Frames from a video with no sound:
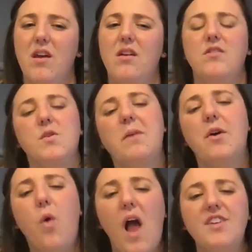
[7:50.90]
So my
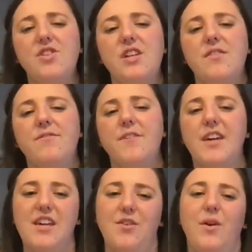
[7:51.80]
question for
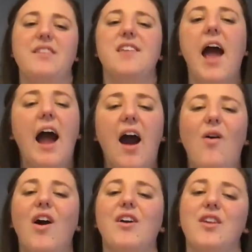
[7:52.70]
you is, how
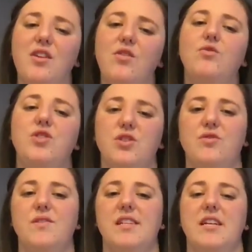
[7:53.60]
are you
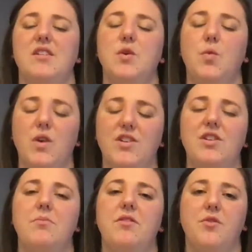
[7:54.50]
choosing to
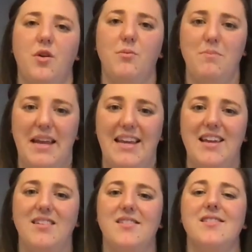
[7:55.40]
worship through
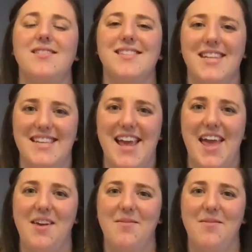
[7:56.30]
obedience today?